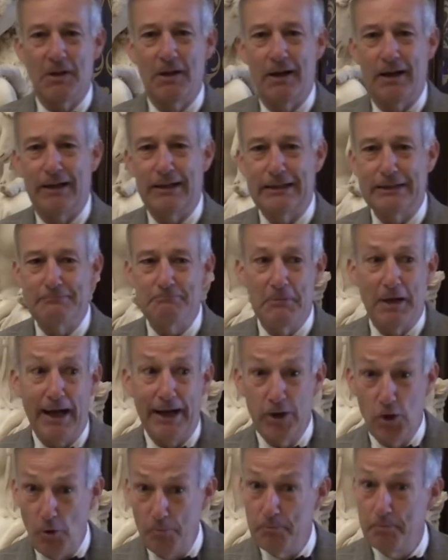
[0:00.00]
I
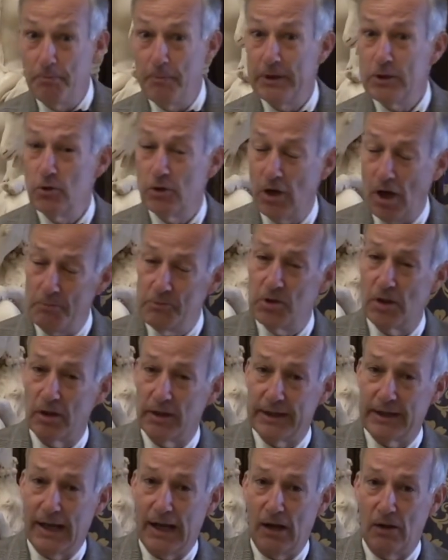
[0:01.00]
hope when you come to the
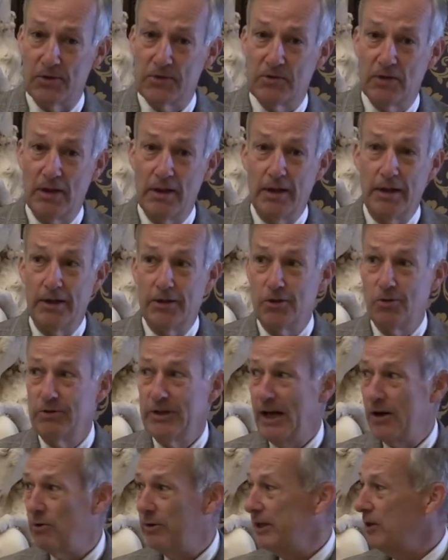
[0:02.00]
League House, you
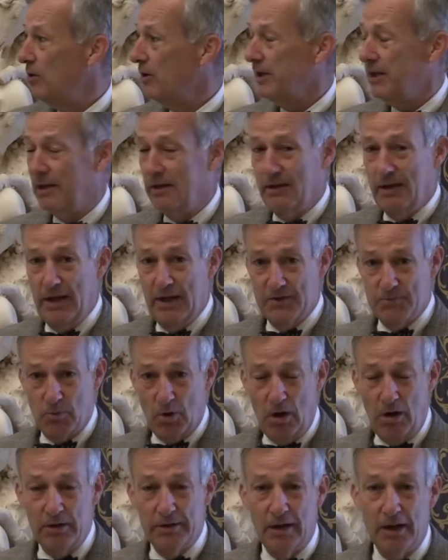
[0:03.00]
not only look at
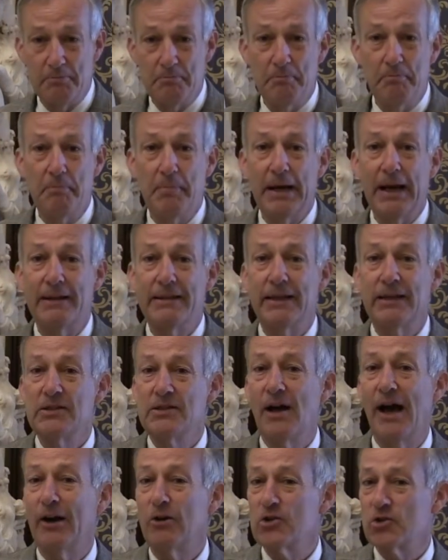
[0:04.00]
Esmeralda, but at the
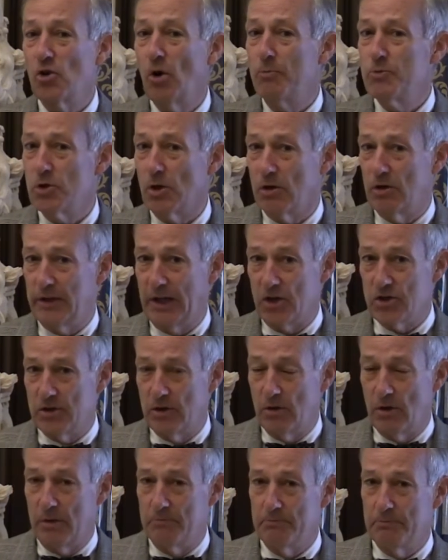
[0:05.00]
entire sculpture
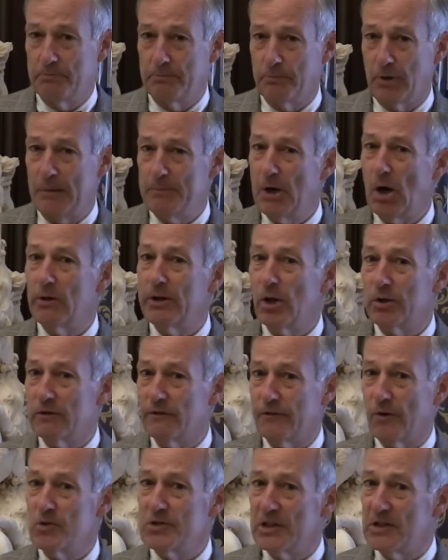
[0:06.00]
collection, primarily on the
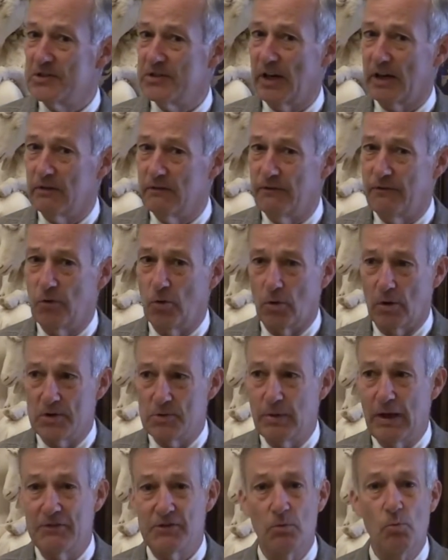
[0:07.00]
first and second floors.
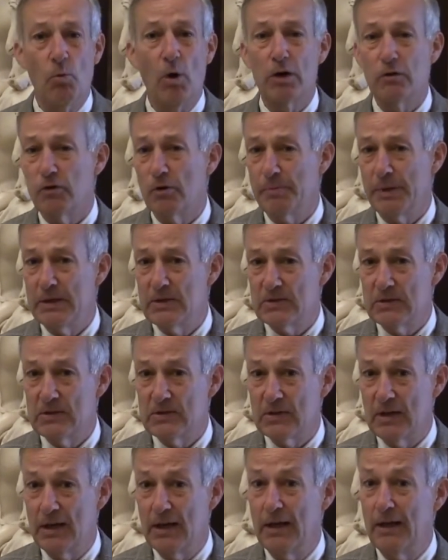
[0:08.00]
We have some wonderful pieces.